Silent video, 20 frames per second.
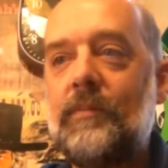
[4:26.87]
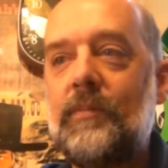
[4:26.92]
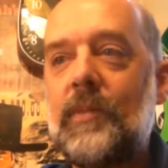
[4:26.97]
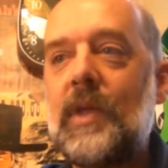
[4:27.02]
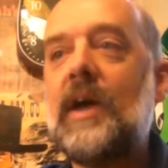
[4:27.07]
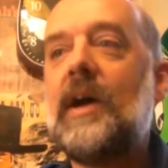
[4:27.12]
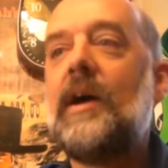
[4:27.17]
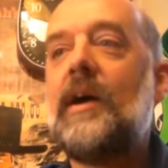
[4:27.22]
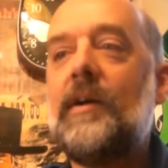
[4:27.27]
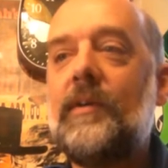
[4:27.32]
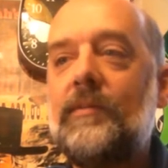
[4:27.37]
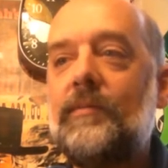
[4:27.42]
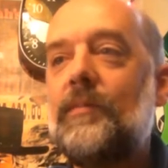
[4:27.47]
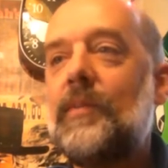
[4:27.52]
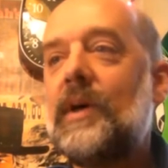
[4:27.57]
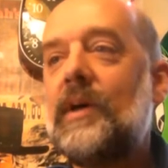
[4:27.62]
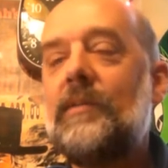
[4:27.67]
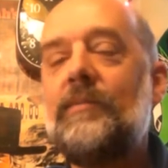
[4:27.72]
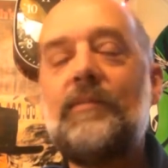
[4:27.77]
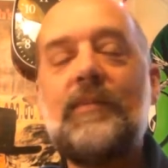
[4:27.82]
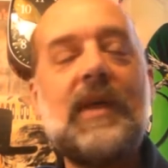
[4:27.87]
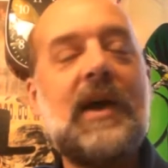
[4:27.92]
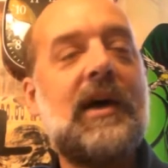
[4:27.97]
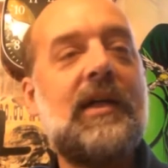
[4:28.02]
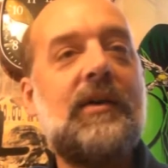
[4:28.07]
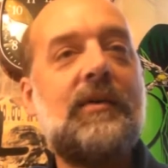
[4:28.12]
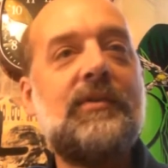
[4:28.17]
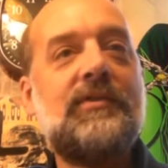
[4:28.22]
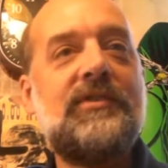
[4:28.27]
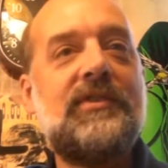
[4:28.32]
that
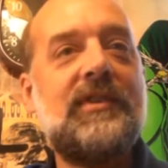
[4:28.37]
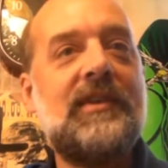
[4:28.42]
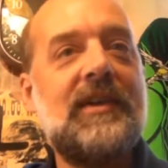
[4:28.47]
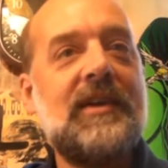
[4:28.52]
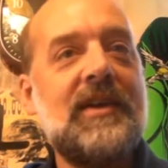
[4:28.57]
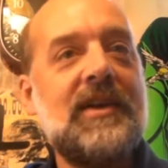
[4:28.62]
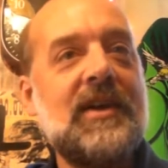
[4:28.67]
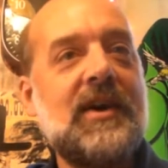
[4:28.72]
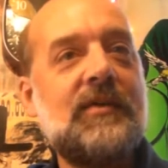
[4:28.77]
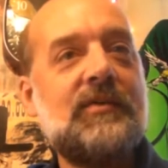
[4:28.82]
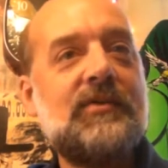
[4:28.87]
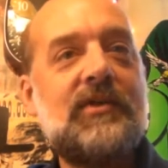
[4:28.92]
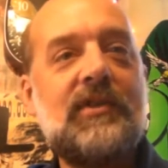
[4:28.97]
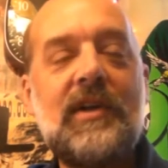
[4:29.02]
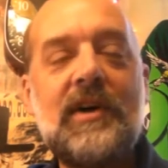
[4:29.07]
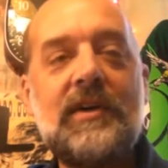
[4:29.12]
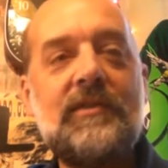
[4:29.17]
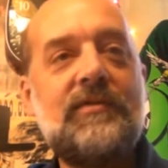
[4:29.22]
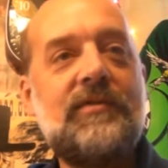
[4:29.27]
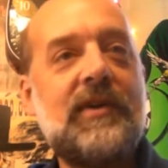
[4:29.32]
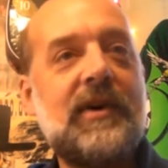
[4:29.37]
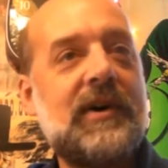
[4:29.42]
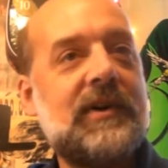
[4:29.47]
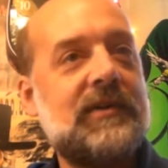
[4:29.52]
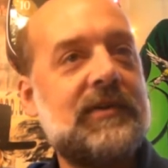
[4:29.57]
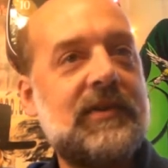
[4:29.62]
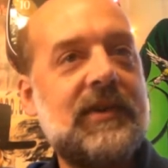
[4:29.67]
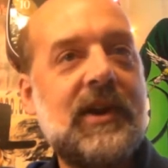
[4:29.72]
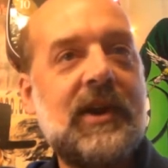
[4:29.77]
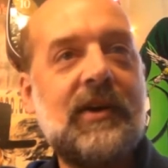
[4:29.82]
was a lot of
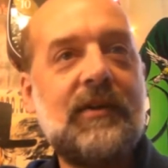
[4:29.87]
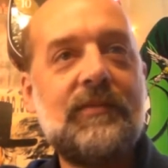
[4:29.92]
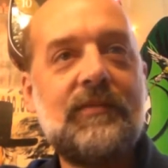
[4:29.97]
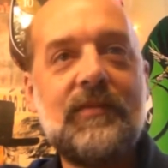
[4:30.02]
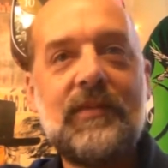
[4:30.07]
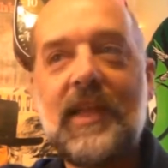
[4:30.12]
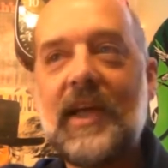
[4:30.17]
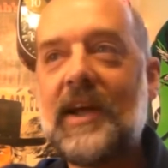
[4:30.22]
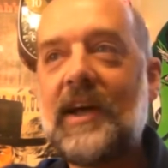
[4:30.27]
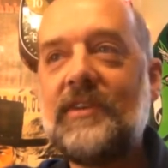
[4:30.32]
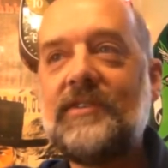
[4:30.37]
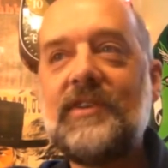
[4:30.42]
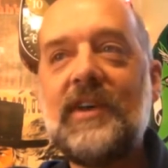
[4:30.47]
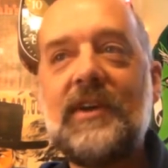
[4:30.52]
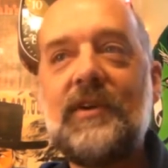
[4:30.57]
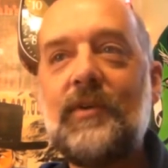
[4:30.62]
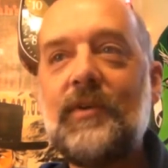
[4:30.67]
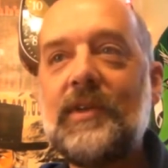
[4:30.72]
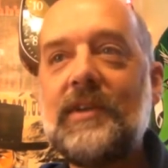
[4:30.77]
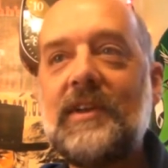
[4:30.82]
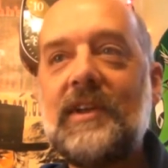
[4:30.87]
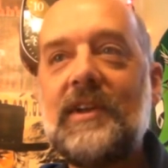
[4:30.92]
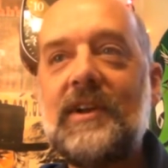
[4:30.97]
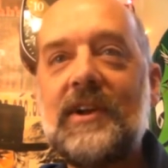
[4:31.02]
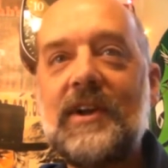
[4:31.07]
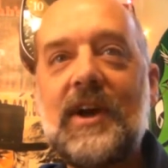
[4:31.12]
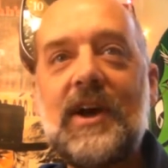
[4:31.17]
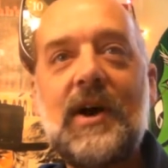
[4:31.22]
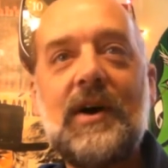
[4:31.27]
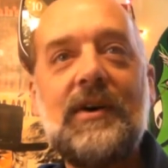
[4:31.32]
fun. Like I said, only did
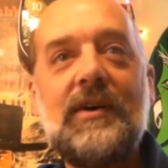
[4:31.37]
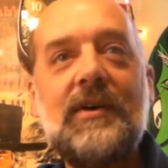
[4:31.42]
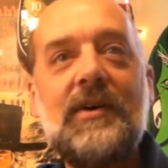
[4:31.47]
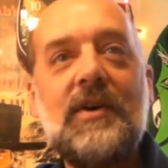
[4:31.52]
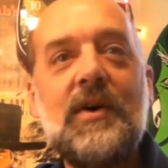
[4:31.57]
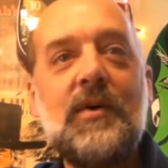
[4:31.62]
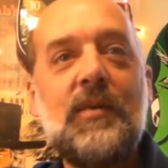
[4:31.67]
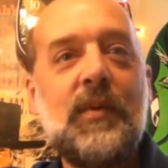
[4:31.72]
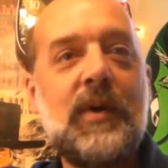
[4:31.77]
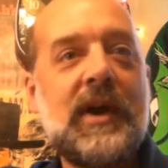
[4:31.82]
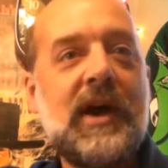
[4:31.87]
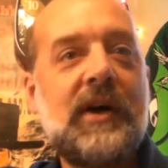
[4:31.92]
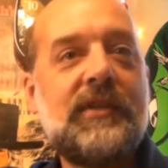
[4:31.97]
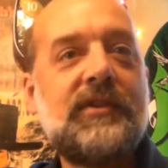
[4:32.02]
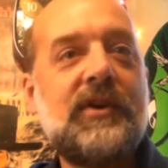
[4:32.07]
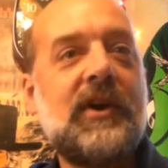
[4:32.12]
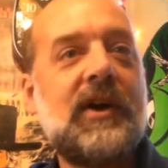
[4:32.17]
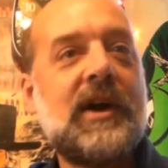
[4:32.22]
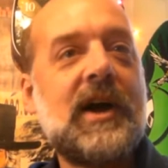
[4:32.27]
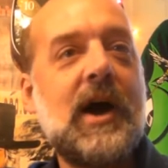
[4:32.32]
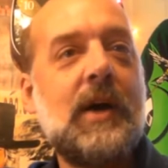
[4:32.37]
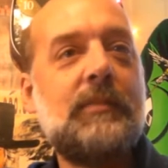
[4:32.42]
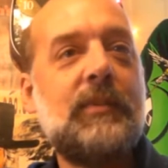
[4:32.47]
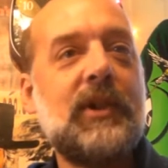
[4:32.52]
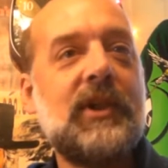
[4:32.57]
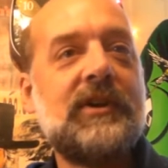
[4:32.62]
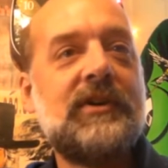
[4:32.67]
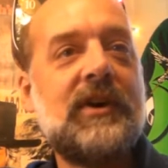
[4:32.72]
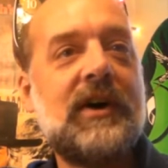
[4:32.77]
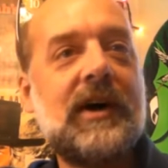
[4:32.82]
it went out there a couple
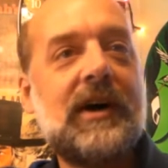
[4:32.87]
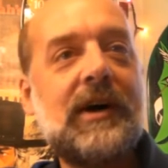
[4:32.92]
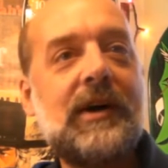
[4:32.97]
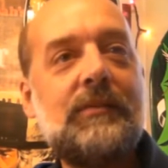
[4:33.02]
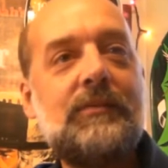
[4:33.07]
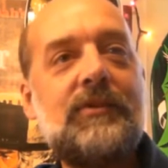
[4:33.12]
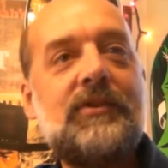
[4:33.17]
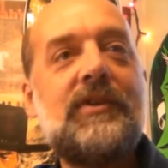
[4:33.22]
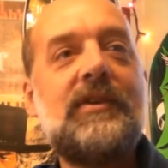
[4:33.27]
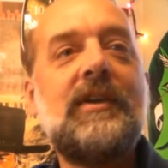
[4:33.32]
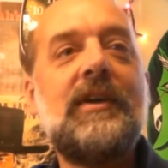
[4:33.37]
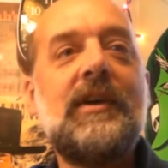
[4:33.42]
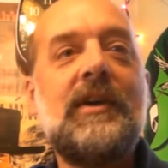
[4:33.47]
of times,